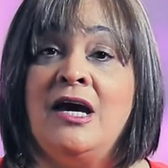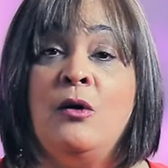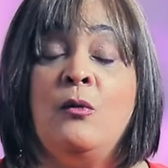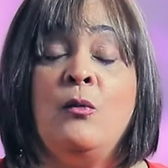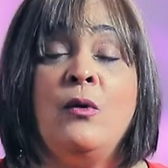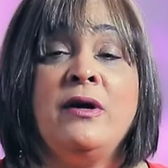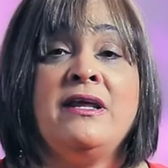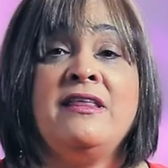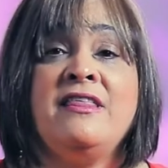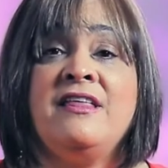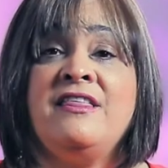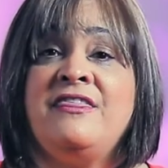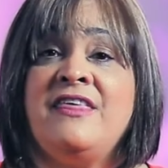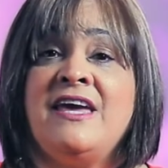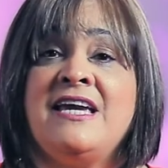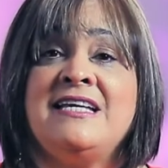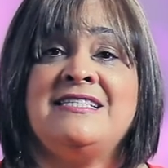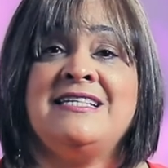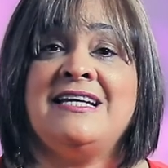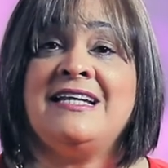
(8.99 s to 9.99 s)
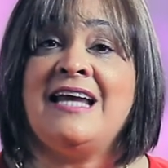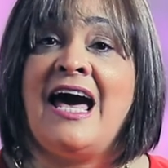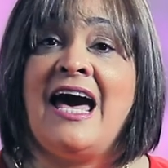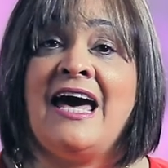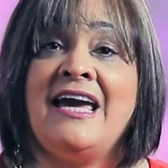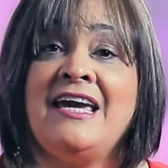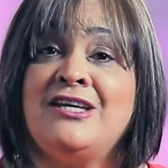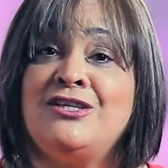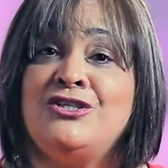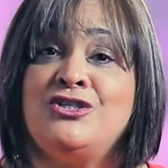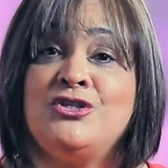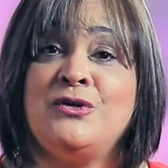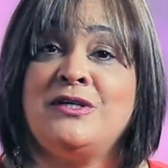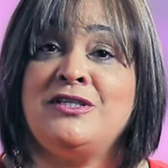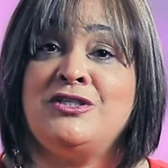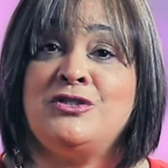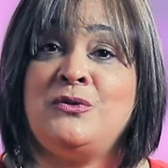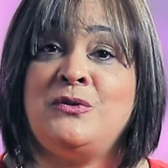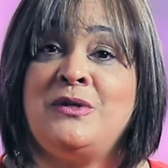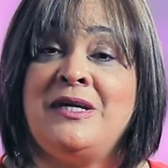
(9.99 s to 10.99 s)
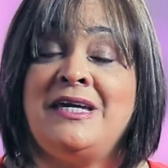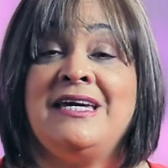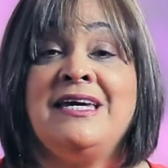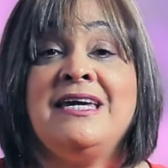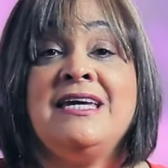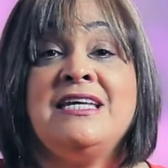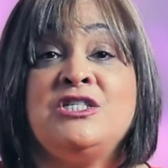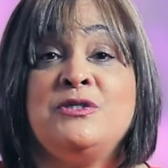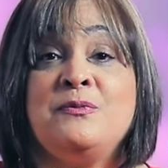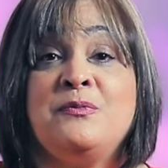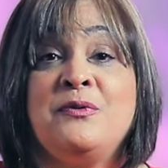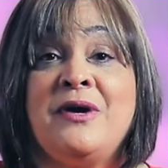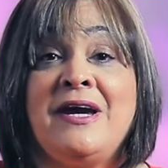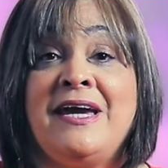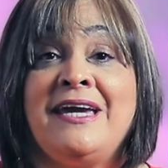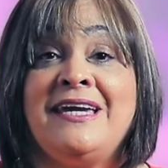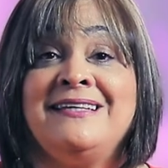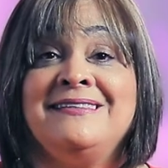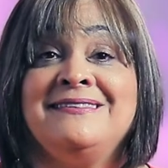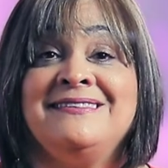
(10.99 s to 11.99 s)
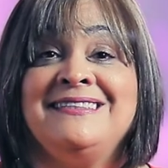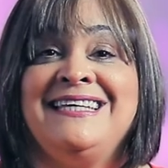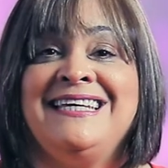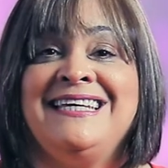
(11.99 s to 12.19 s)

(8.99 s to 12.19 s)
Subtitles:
One of the things that I enjoy doing is praying.